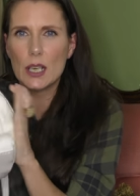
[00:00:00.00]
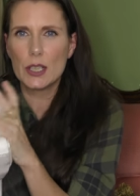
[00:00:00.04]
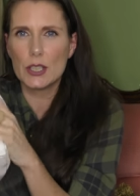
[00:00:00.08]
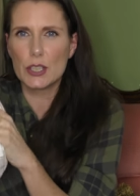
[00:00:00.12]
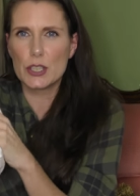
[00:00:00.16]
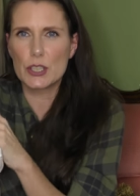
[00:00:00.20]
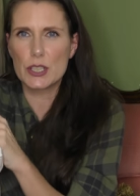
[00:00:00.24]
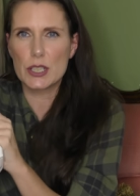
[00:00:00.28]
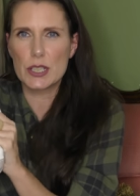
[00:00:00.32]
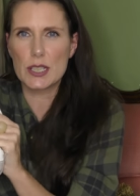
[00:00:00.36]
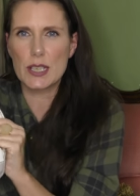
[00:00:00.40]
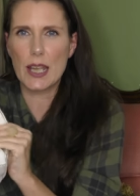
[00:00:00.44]

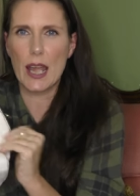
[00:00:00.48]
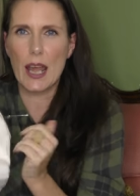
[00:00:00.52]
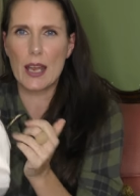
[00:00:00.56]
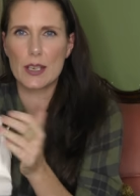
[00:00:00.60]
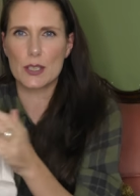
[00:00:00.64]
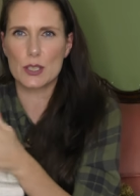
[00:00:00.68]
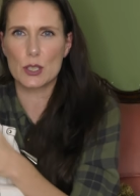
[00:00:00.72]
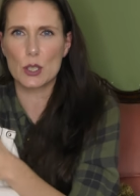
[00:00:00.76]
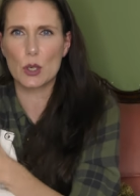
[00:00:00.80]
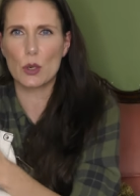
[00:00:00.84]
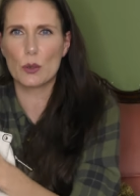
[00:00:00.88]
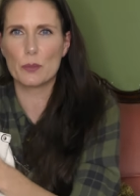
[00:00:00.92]
you just
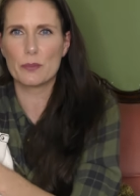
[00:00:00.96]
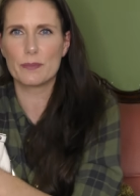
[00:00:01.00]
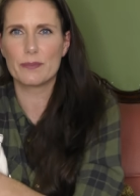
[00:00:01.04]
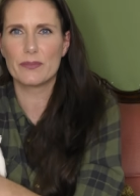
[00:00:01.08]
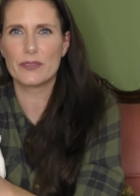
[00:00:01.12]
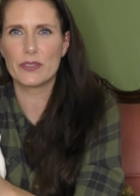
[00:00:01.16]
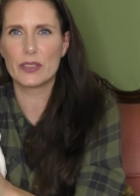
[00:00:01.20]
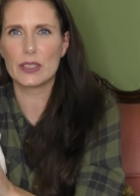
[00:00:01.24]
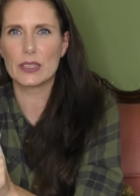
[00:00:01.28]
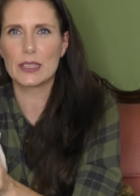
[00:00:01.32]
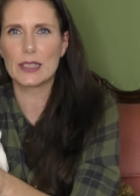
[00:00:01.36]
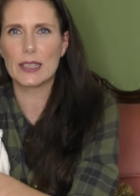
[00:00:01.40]
can't stop
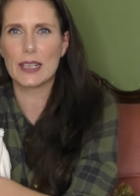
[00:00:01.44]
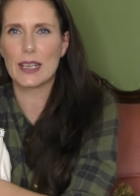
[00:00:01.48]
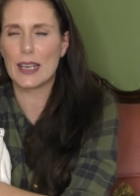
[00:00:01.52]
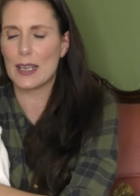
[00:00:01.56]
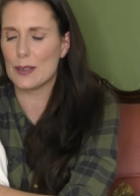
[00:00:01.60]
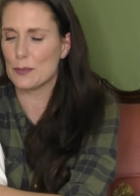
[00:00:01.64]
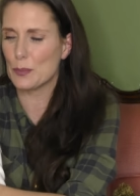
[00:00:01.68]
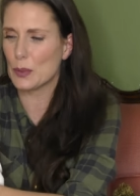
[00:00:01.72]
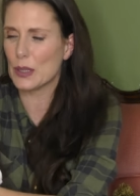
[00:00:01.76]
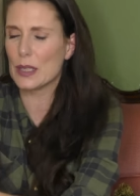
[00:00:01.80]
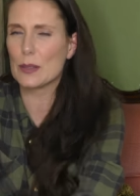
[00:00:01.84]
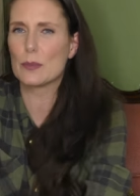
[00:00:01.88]
feeling it
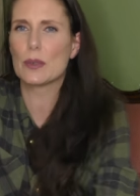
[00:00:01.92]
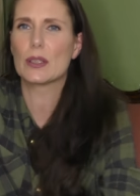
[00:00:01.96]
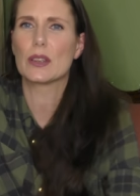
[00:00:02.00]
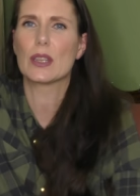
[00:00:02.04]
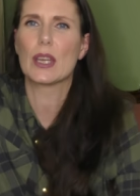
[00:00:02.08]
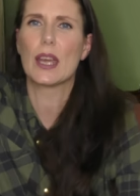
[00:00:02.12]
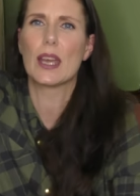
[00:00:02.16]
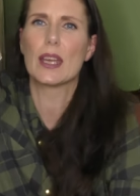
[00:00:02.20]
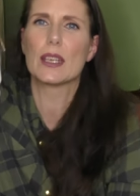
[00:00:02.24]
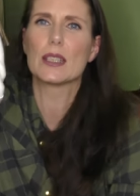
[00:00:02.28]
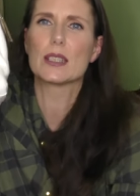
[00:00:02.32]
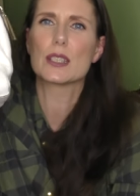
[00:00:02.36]
and playing with
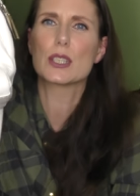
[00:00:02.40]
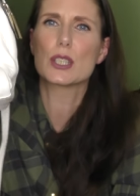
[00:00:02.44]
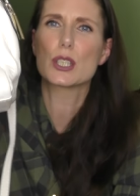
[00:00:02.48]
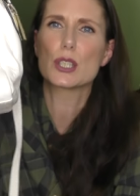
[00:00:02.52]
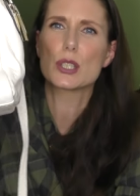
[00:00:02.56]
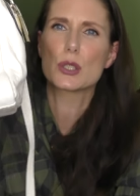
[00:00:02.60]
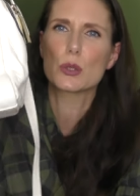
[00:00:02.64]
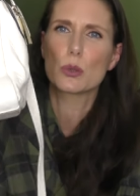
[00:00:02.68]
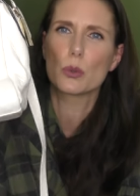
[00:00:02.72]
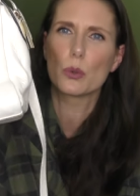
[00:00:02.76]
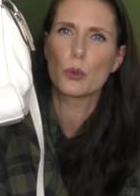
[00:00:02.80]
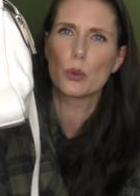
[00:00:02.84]
it. It is
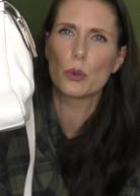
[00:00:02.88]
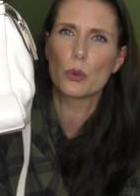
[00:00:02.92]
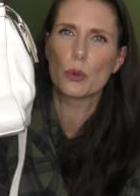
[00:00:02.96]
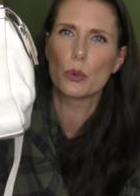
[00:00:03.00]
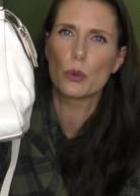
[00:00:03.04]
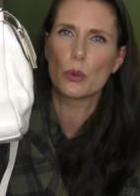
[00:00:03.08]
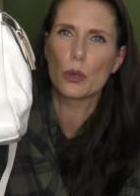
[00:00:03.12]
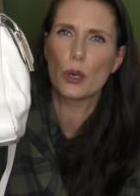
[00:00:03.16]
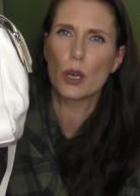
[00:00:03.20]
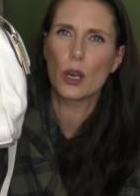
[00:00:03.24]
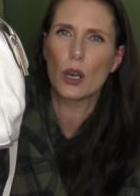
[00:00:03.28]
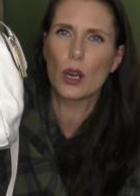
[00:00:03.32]

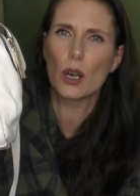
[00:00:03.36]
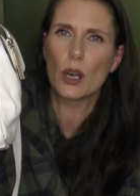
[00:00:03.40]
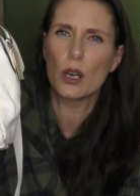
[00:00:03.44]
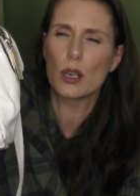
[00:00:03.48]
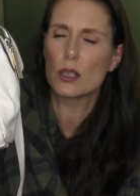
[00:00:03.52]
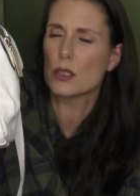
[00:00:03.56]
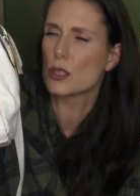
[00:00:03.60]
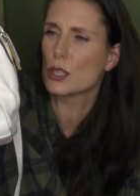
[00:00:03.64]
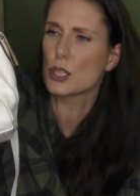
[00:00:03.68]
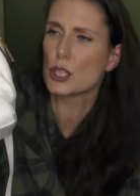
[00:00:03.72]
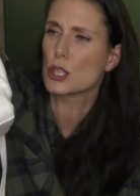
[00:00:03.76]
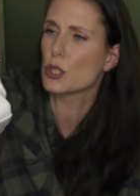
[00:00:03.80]
so,
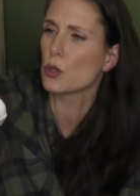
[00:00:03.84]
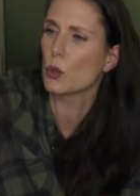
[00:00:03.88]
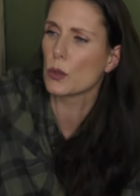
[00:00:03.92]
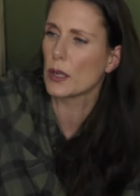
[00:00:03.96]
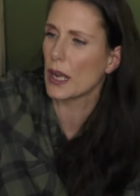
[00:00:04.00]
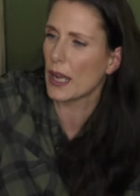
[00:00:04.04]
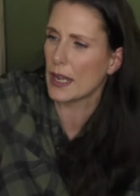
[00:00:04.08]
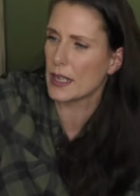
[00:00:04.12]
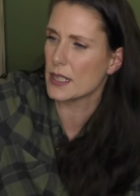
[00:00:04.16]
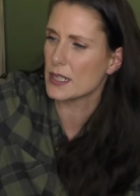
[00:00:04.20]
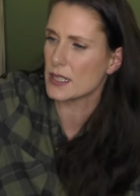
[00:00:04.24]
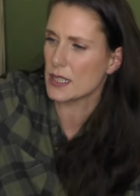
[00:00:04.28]
so
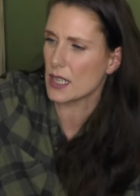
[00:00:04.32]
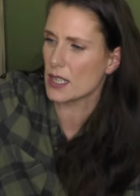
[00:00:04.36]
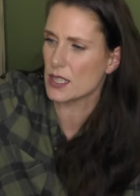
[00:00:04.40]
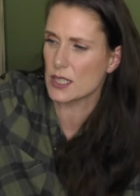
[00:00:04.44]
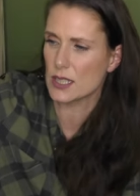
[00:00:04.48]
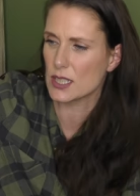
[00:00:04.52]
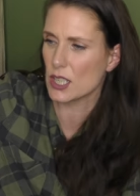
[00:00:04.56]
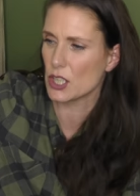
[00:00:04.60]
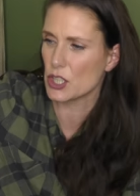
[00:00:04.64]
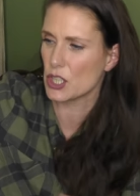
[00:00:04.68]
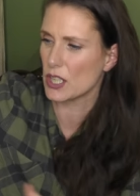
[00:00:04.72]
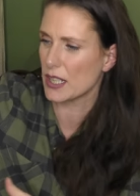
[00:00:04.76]
nice.
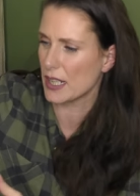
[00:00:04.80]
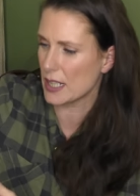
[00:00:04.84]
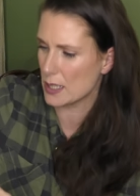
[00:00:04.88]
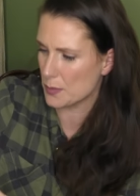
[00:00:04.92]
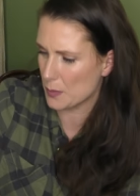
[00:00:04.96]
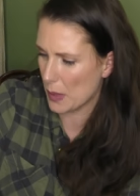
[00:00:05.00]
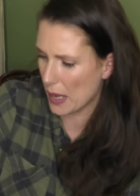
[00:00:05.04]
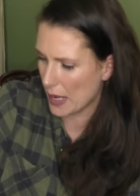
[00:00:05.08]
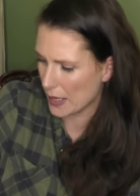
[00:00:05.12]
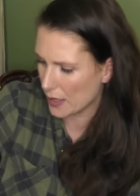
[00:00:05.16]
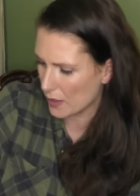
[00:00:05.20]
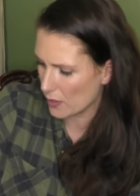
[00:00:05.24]
It's such a nice
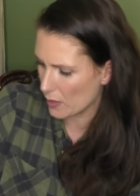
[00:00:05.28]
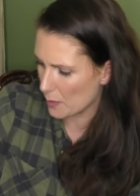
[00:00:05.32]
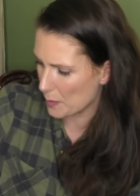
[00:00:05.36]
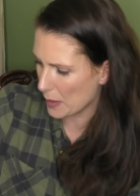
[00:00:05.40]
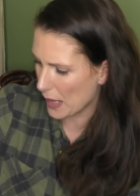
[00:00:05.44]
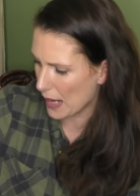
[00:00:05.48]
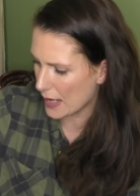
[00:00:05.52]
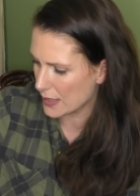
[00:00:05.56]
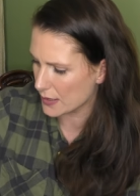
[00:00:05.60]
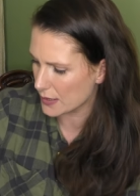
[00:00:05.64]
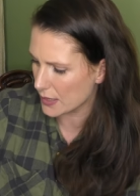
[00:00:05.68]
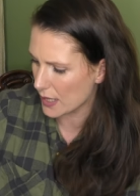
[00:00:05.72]
bag. The
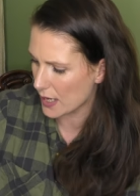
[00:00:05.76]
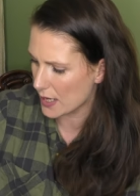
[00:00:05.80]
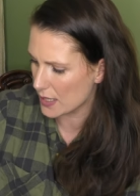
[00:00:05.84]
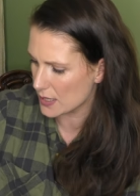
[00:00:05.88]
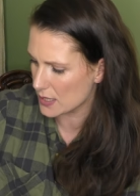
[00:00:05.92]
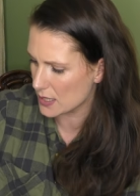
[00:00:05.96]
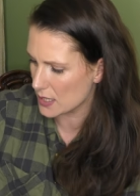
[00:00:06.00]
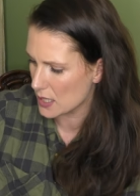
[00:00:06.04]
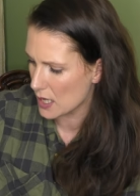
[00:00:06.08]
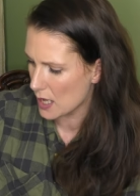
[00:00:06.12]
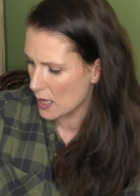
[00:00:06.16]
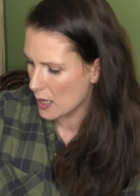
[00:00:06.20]
brand
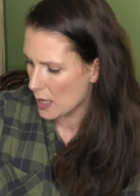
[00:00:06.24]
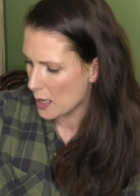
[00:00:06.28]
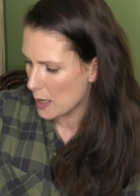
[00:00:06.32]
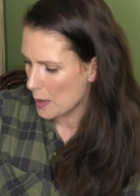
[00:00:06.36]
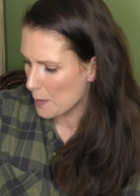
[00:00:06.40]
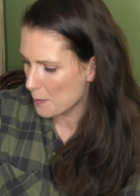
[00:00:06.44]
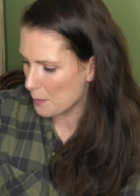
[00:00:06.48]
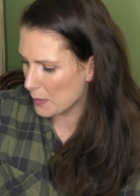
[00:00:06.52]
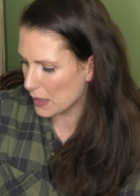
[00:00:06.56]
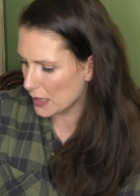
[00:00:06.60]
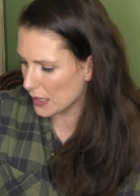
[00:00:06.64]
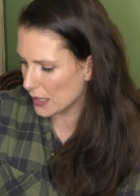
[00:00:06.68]
is
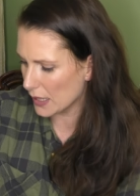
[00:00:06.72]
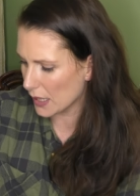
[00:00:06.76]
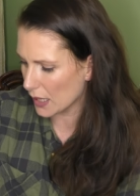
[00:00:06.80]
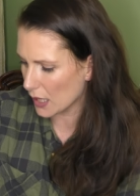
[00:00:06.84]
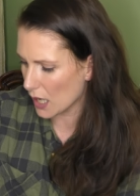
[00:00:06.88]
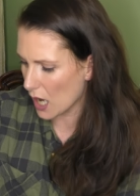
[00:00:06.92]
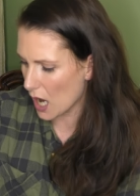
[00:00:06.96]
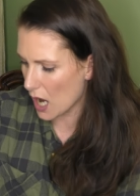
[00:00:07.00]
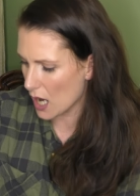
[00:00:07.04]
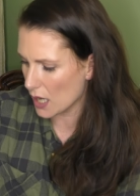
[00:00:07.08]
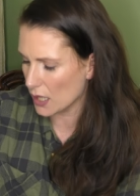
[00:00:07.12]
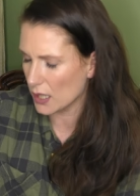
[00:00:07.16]
Maria
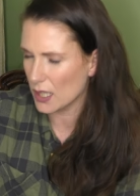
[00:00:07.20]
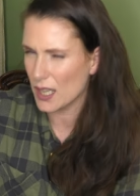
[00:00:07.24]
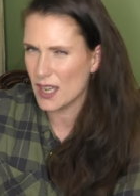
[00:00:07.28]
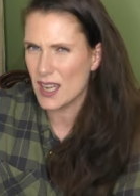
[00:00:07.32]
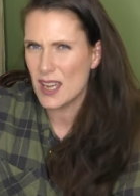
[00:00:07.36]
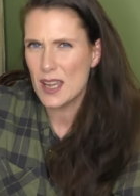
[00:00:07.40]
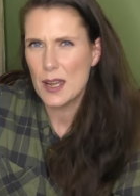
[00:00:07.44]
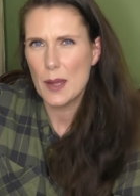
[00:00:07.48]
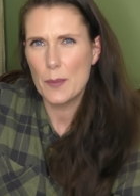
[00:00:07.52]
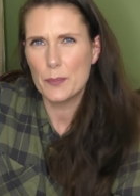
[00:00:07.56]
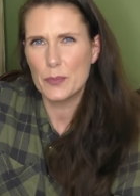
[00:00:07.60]
Carla.